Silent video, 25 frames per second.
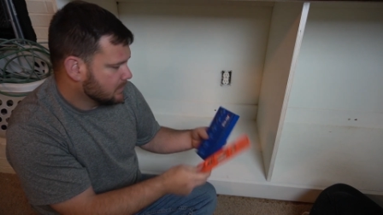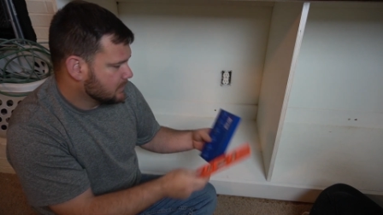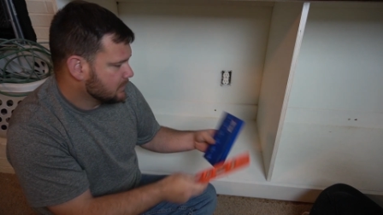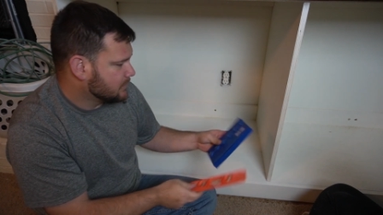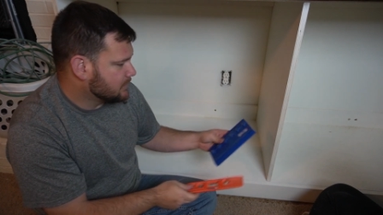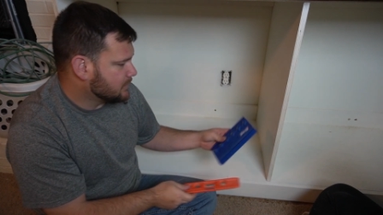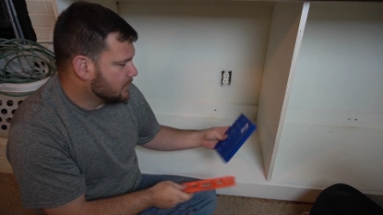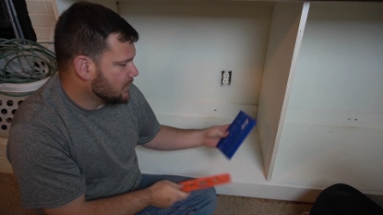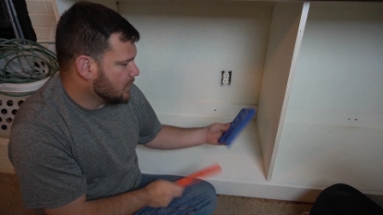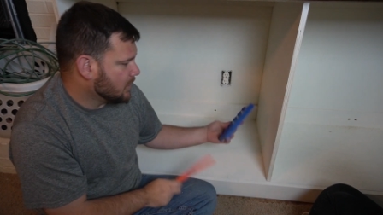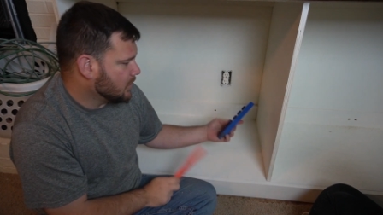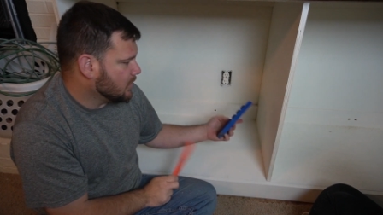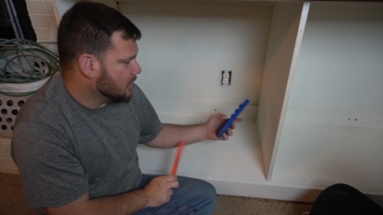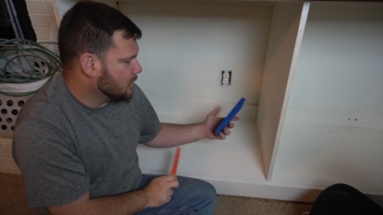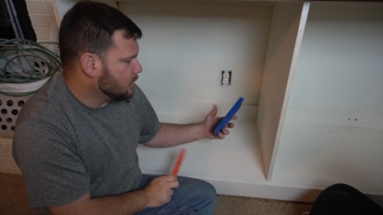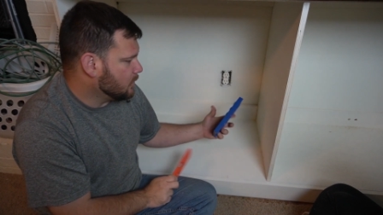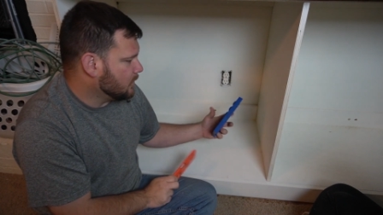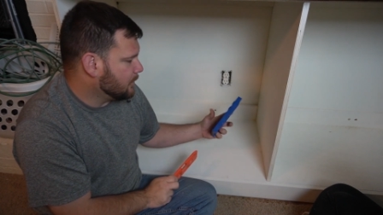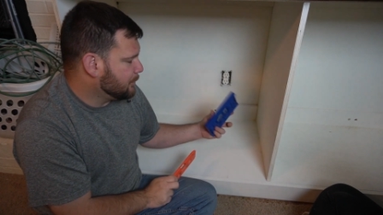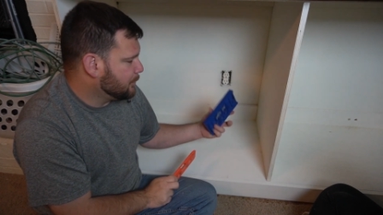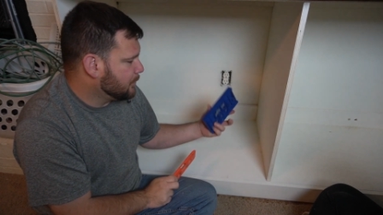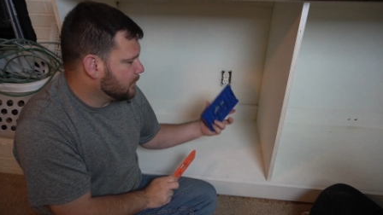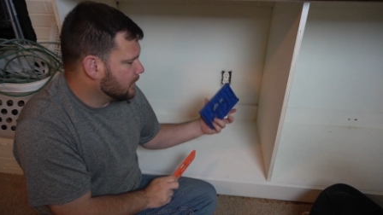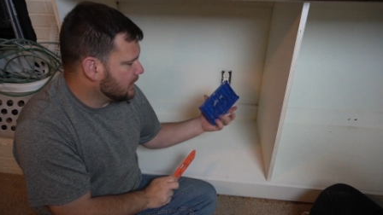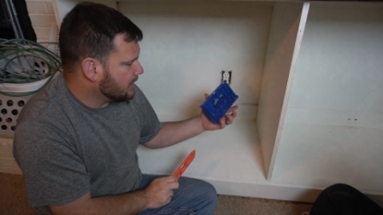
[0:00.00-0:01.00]
So
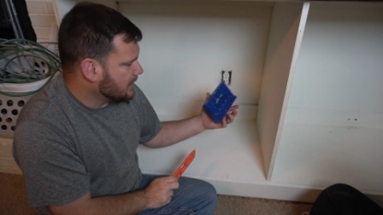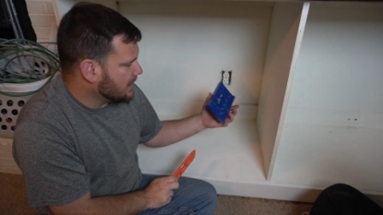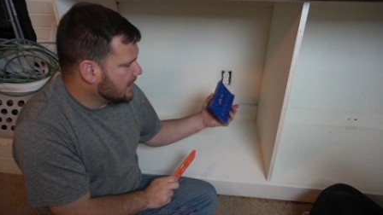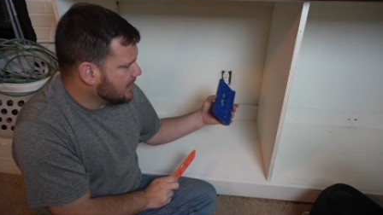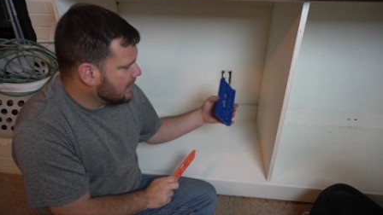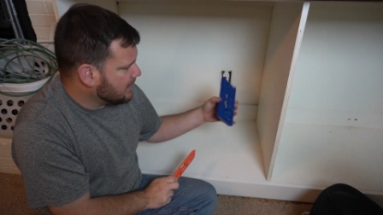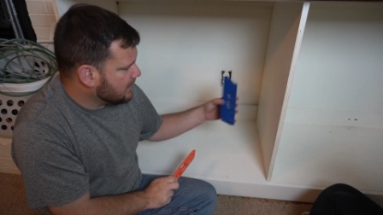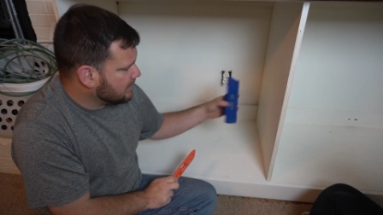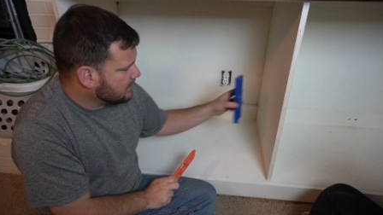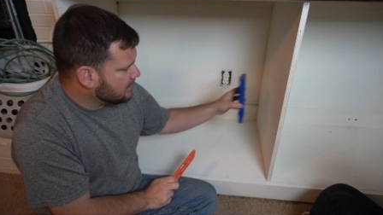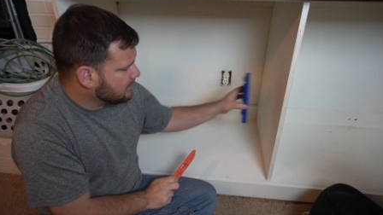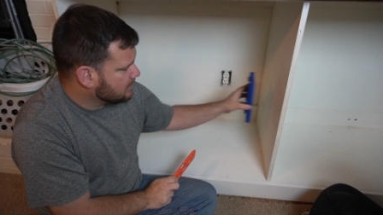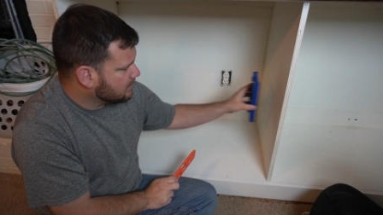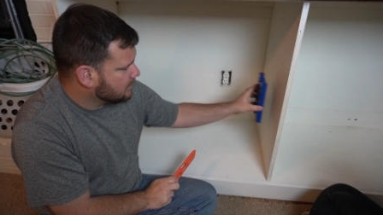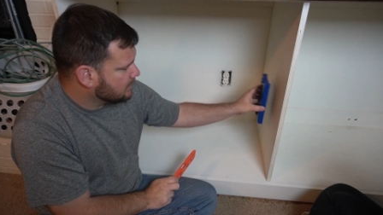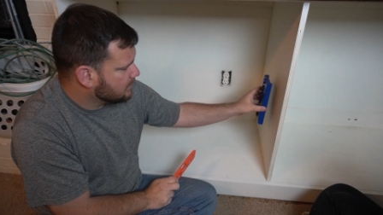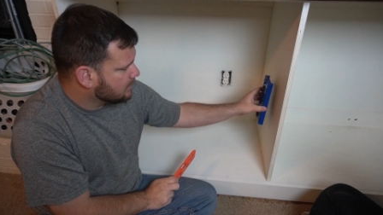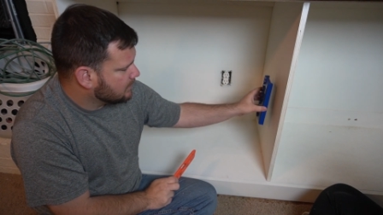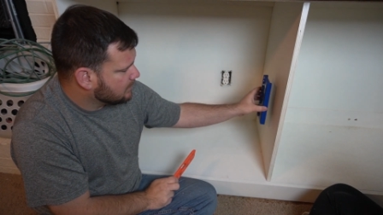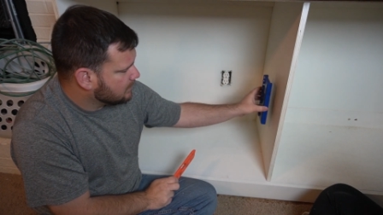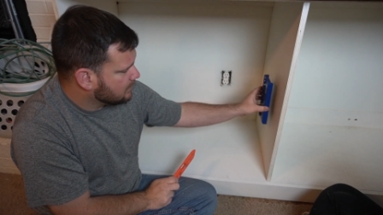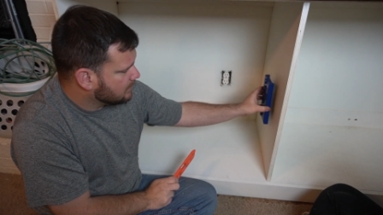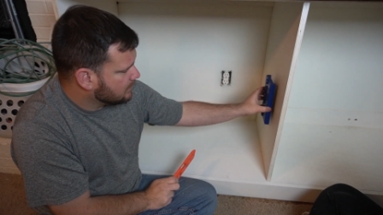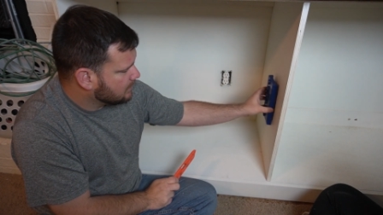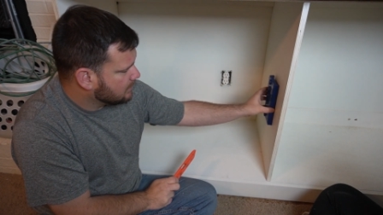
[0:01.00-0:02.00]
we'll put it on,
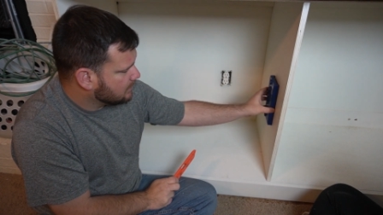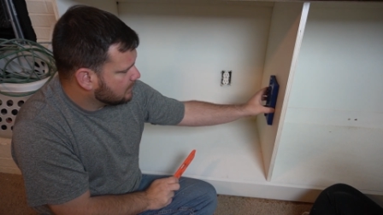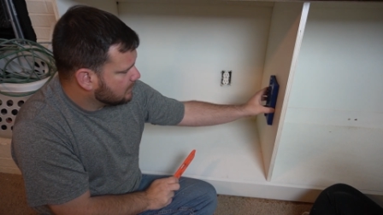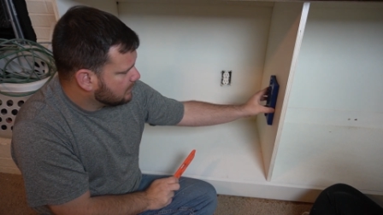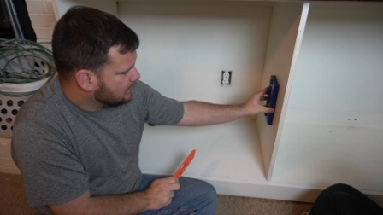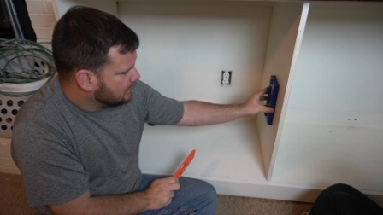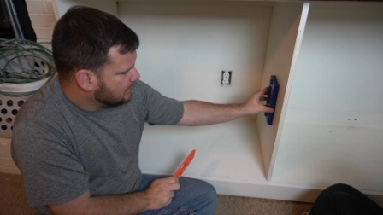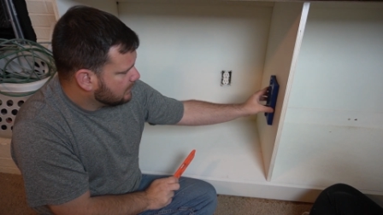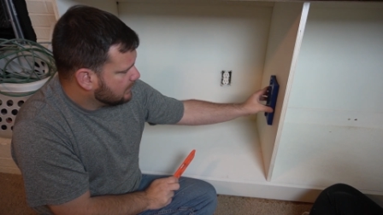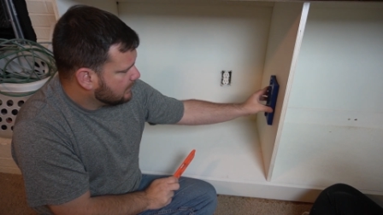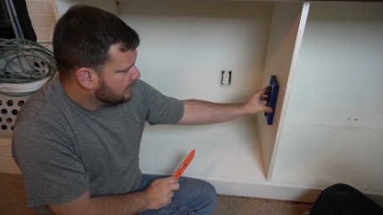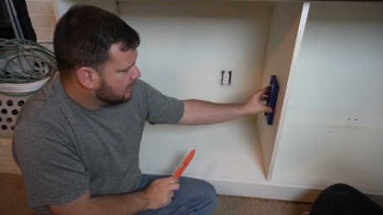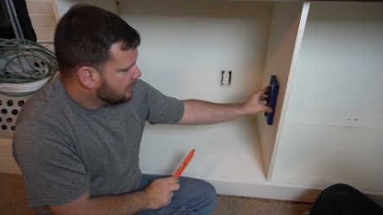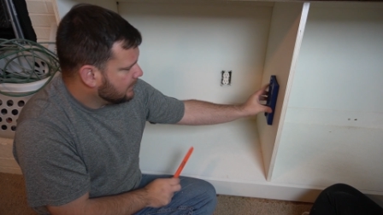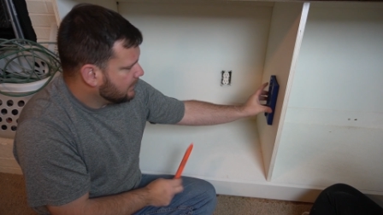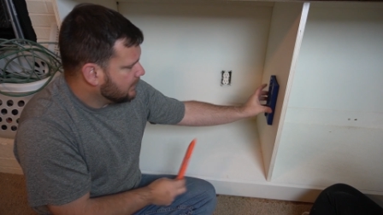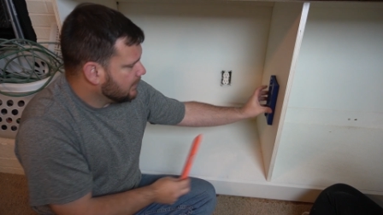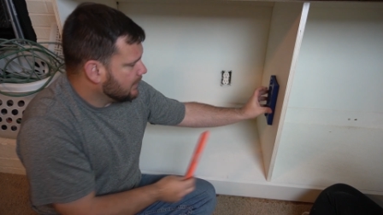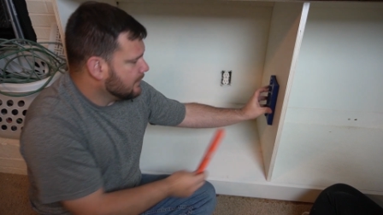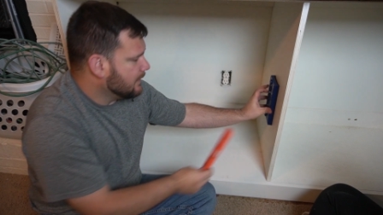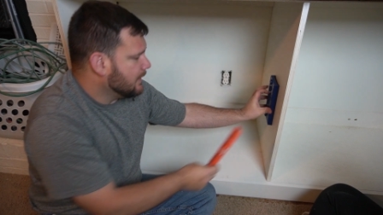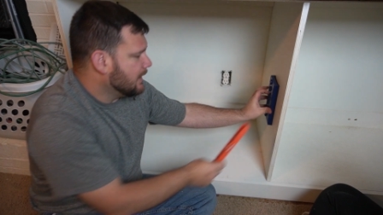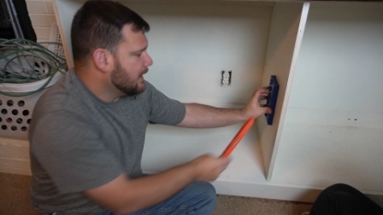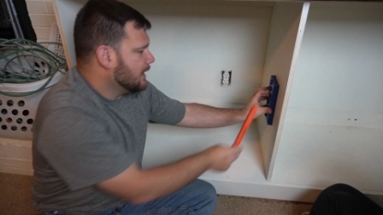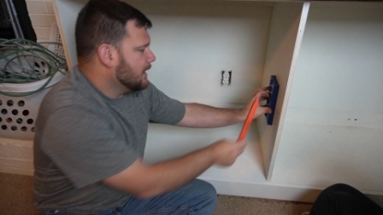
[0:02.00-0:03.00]

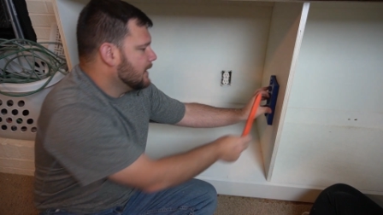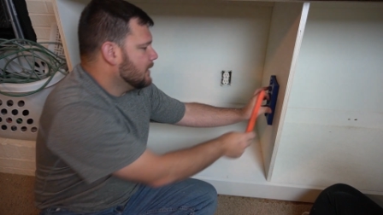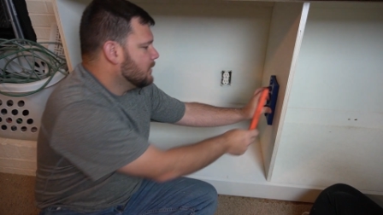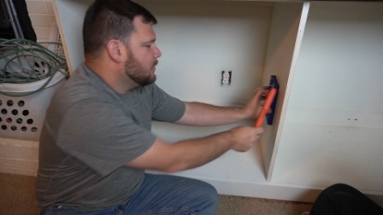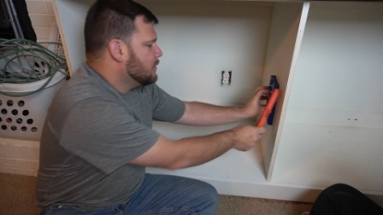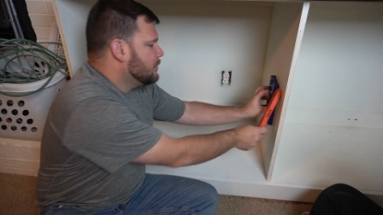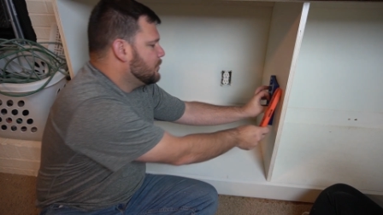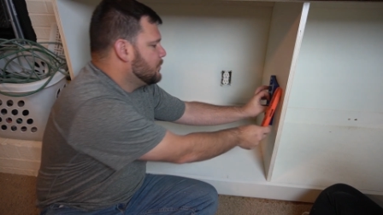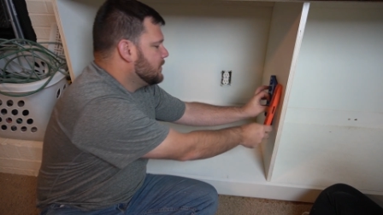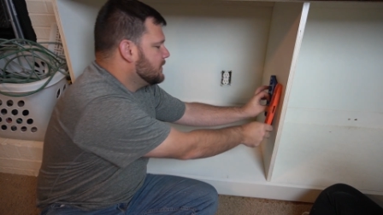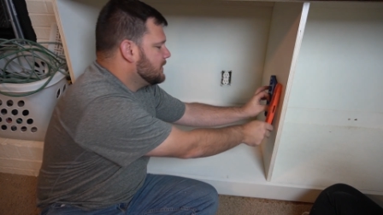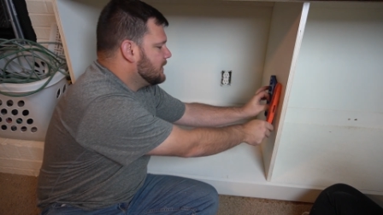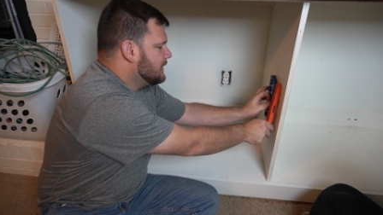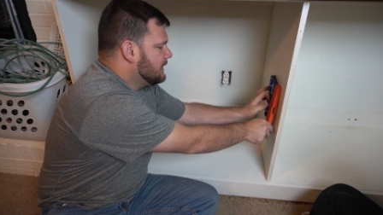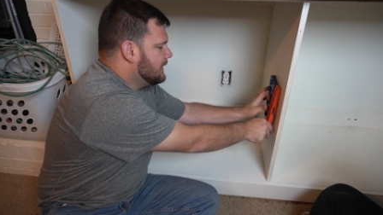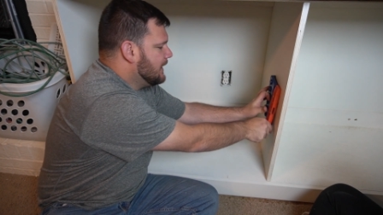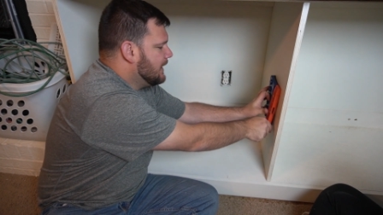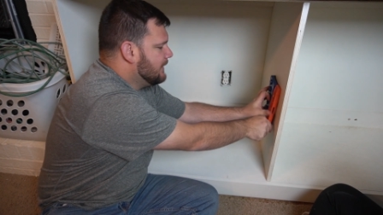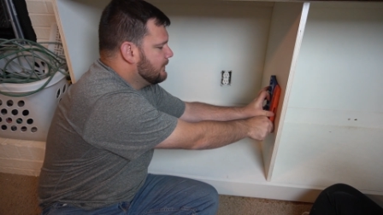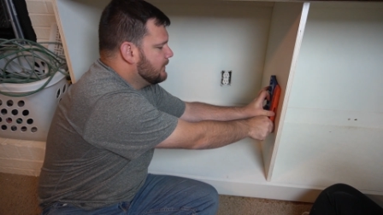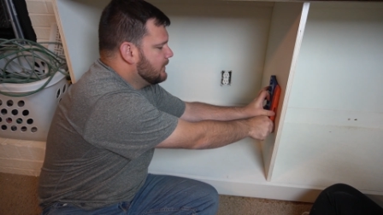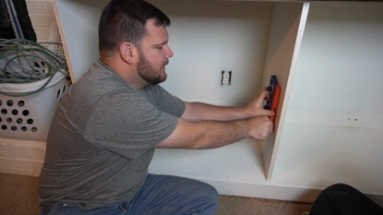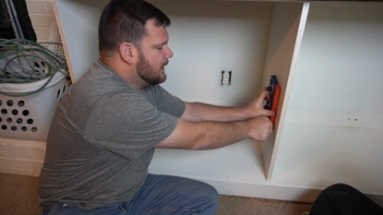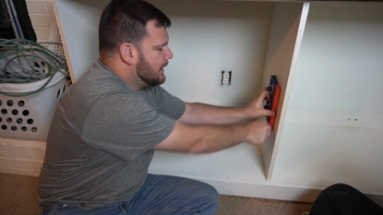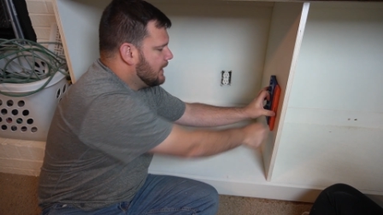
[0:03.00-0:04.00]
and then we'll put the
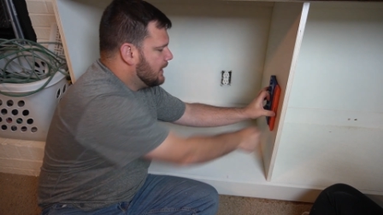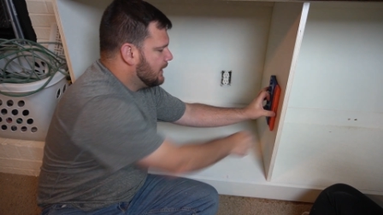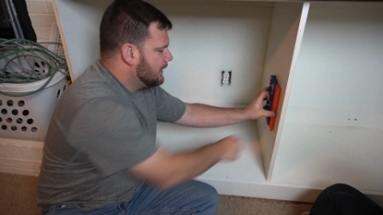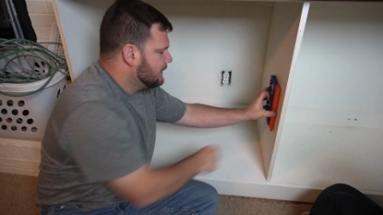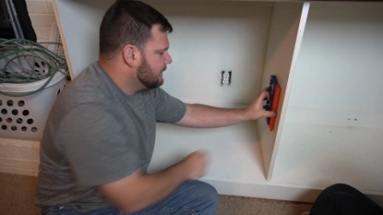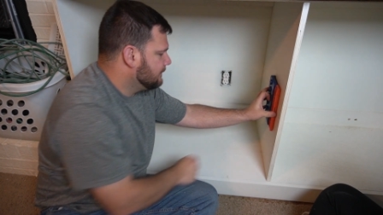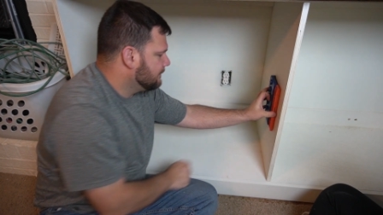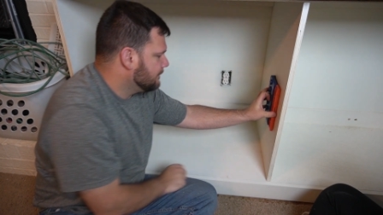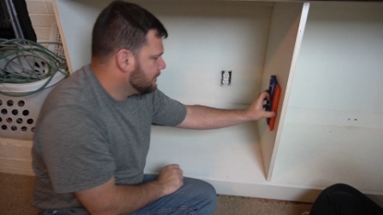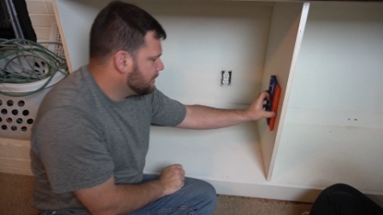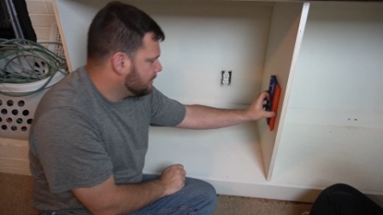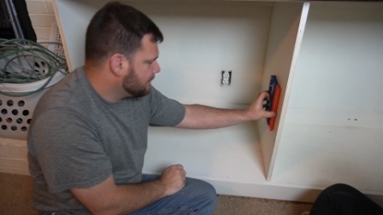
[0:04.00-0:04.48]
level on,